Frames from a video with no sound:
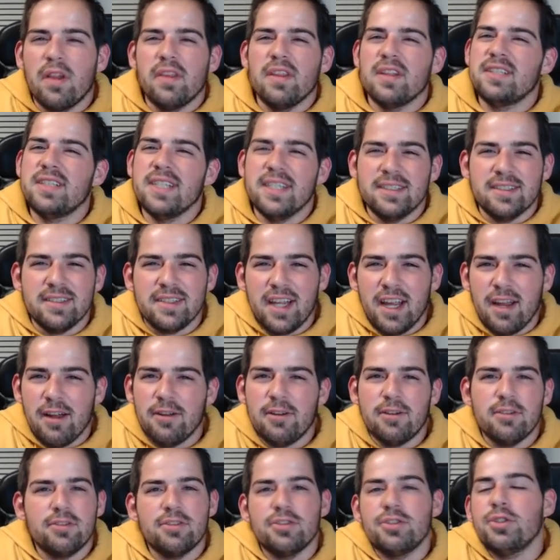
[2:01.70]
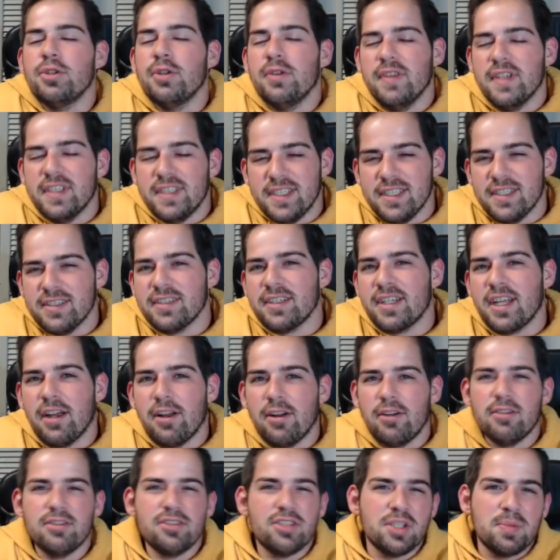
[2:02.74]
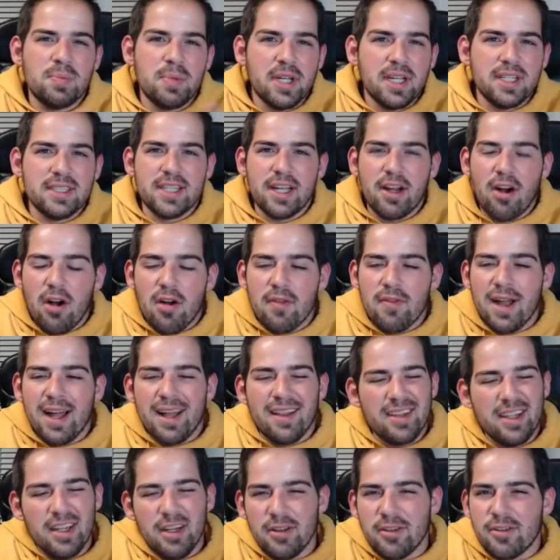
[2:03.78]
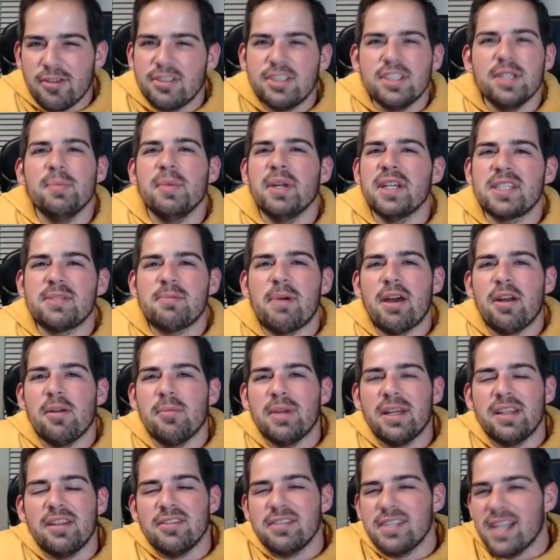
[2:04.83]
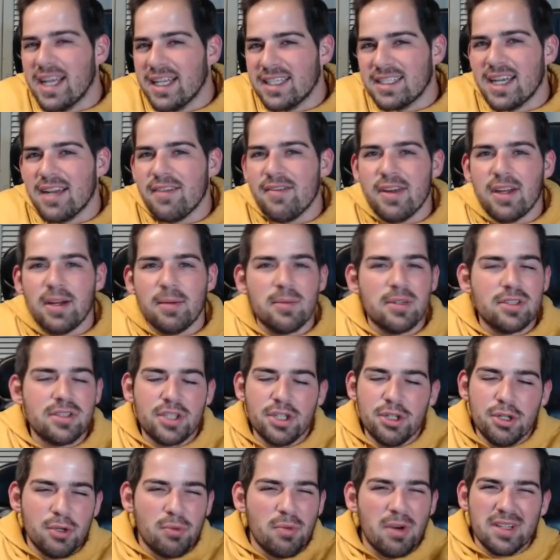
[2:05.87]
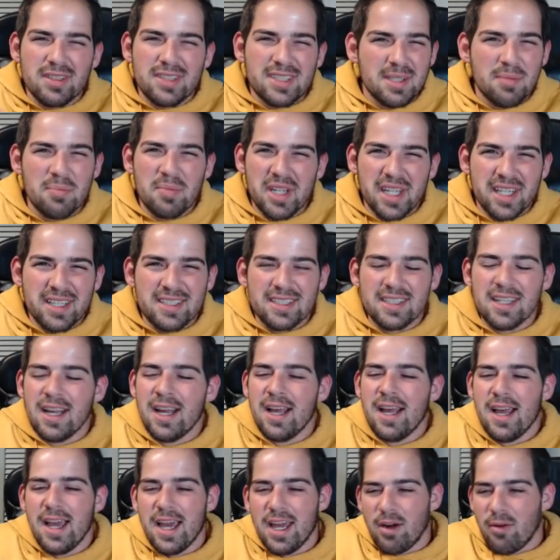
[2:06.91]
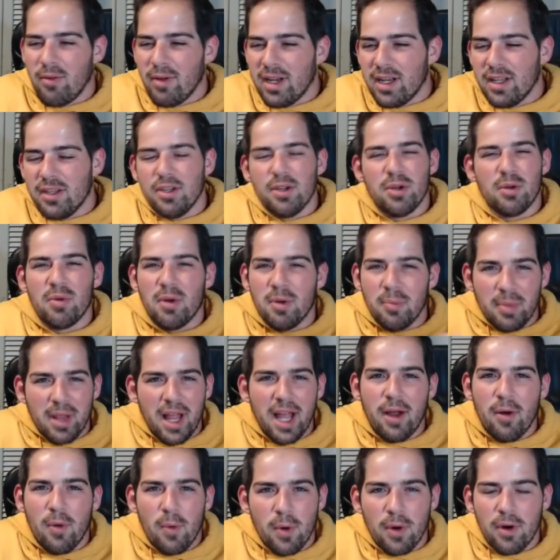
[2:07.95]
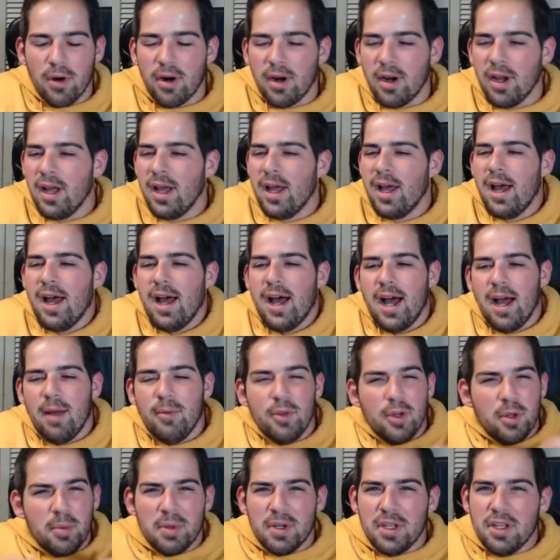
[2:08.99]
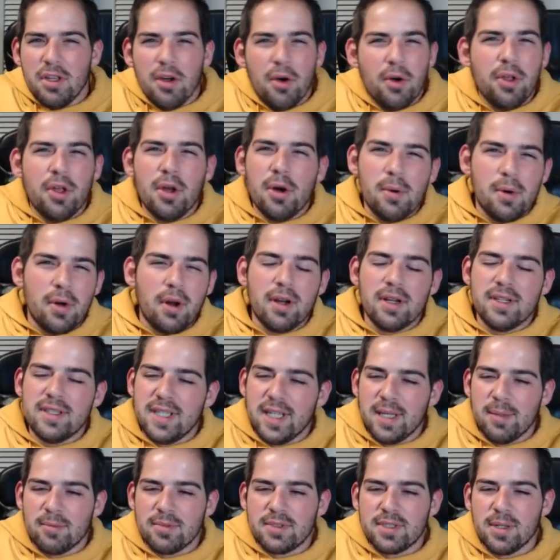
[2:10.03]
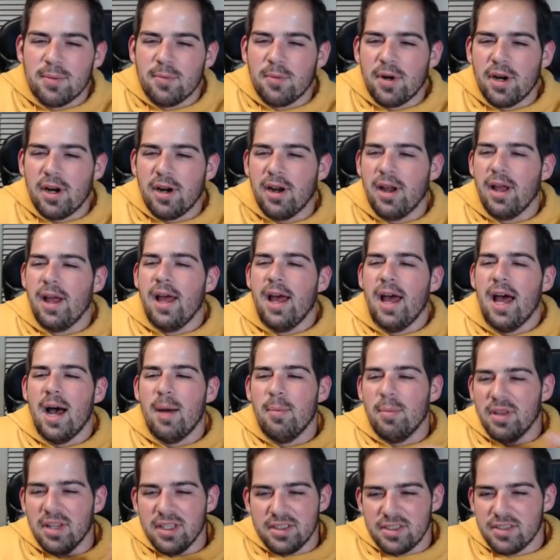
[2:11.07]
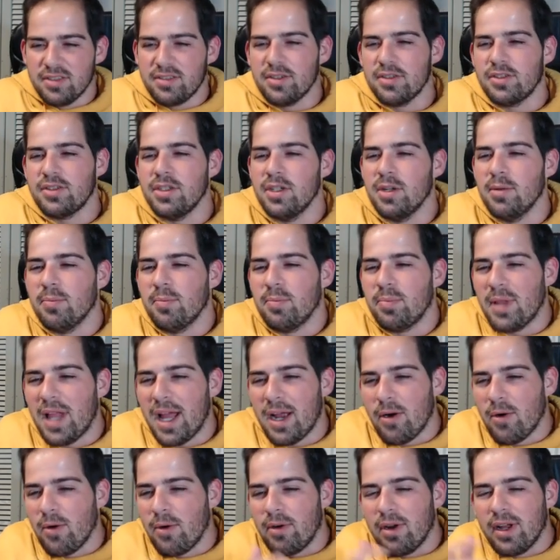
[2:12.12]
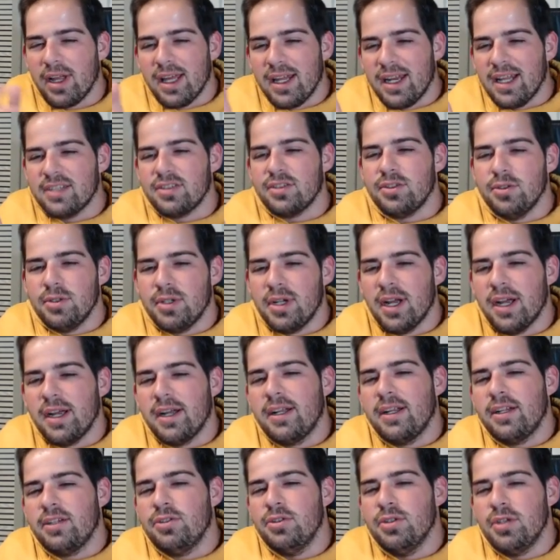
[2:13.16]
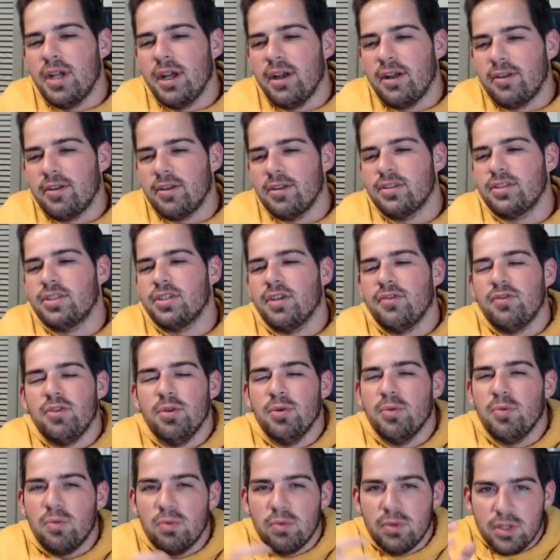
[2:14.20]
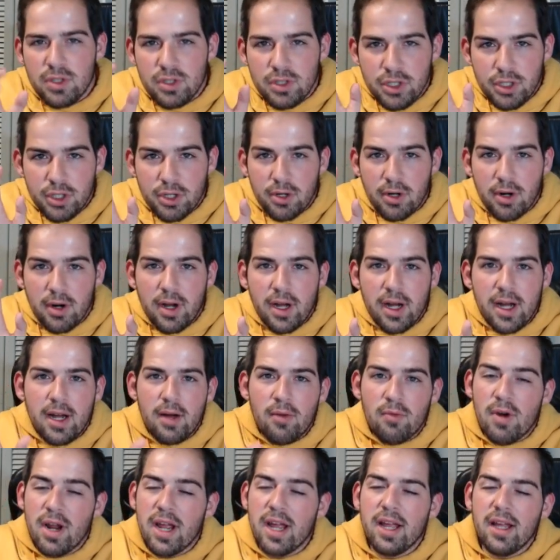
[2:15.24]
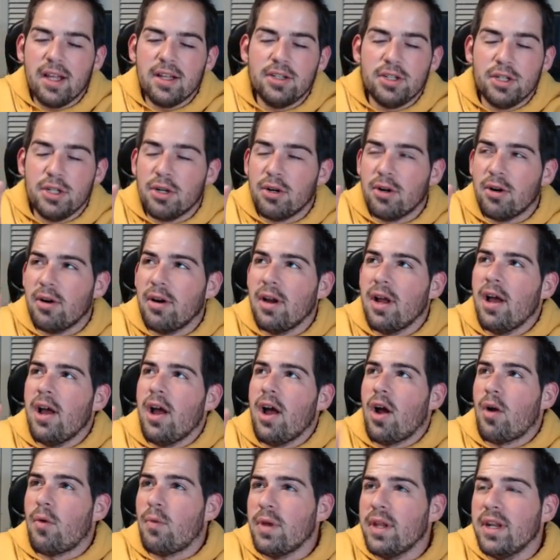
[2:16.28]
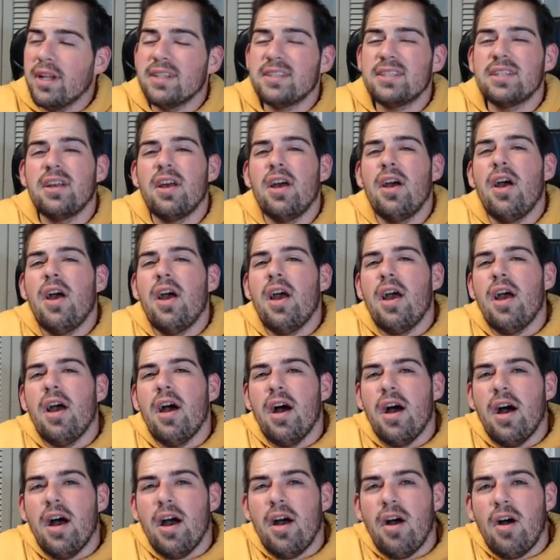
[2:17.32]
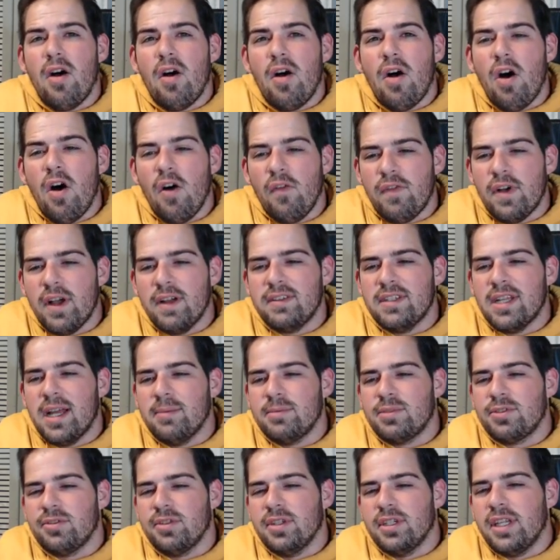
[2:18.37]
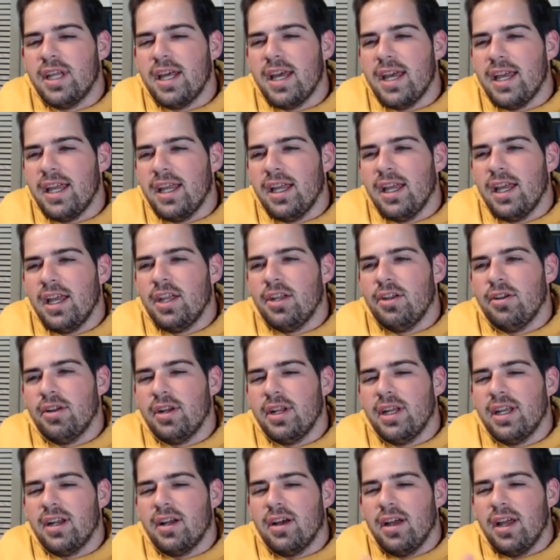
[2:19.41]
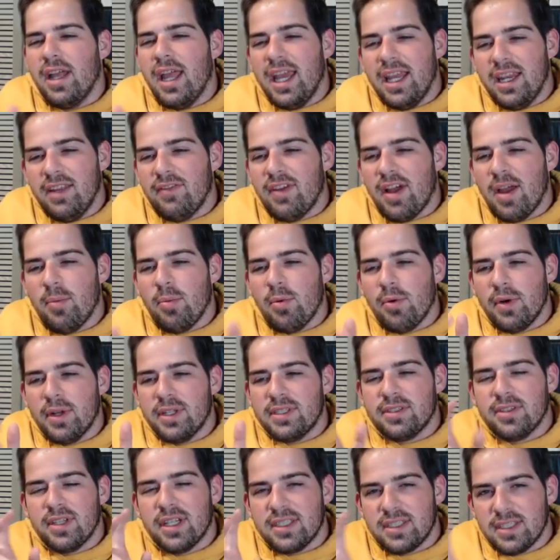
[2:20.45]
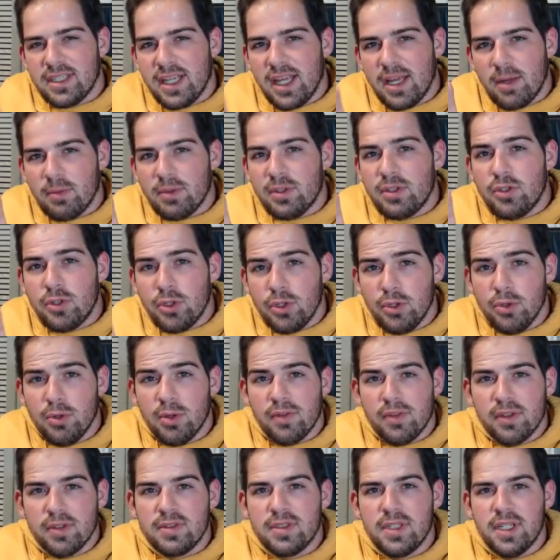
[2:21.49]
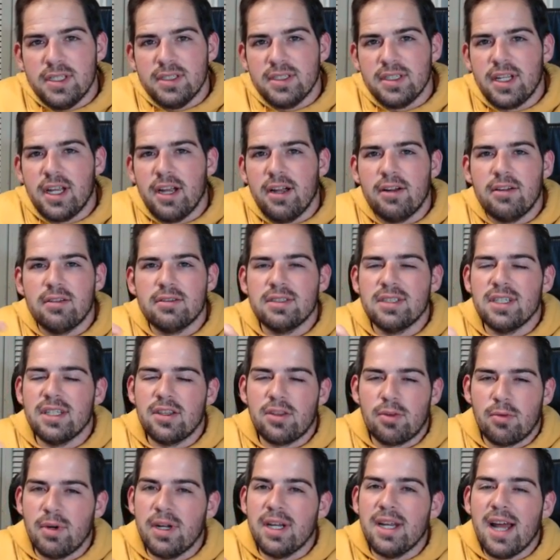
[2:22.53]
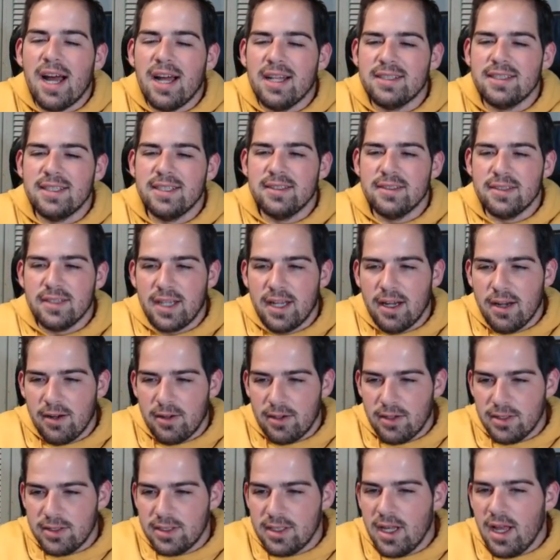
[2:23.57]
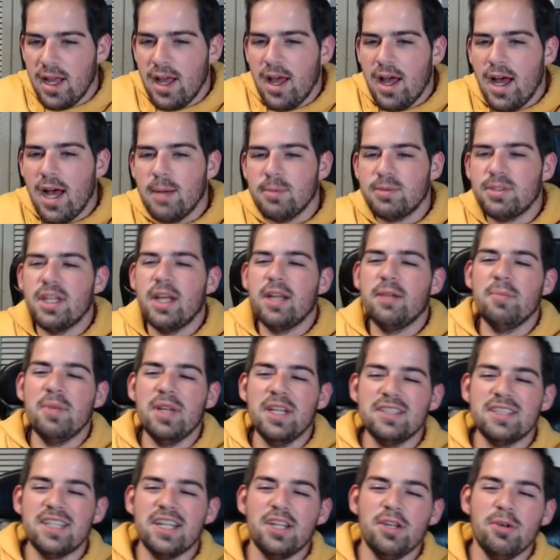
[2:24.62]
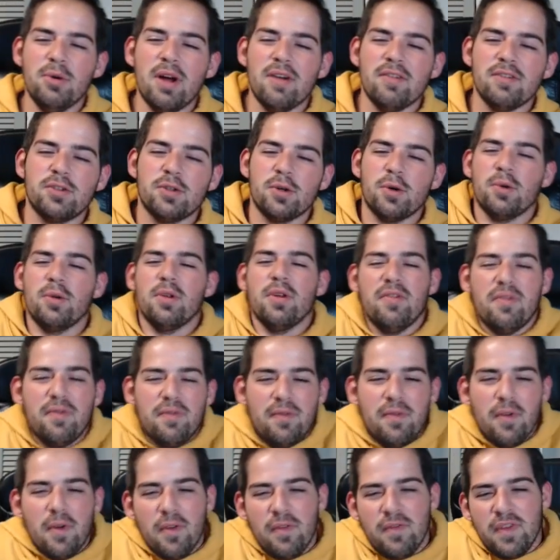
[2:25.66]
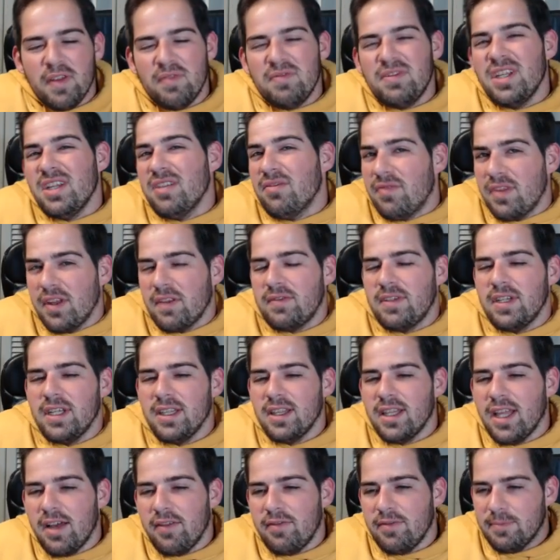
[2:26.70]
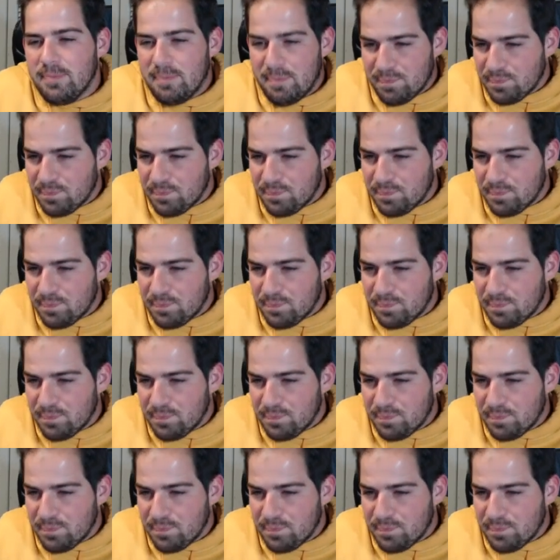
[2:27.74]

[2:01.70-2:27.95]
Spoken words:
of the season characters or 2 of the season characters just because they are valid. There's Symbiote Spider-Man, there's Anti-Venom, you could run symbiotes in arena, you could run Black Order, you could put Yo-Yo on a team somewhere. But let's just assume Black Order again has two characters. So if you do your arenas all 5 times through the day, you're gonna get 85 points. So that's again with 2 of those season characters and 3 non-season characters. So that means that you have a total of 15 left.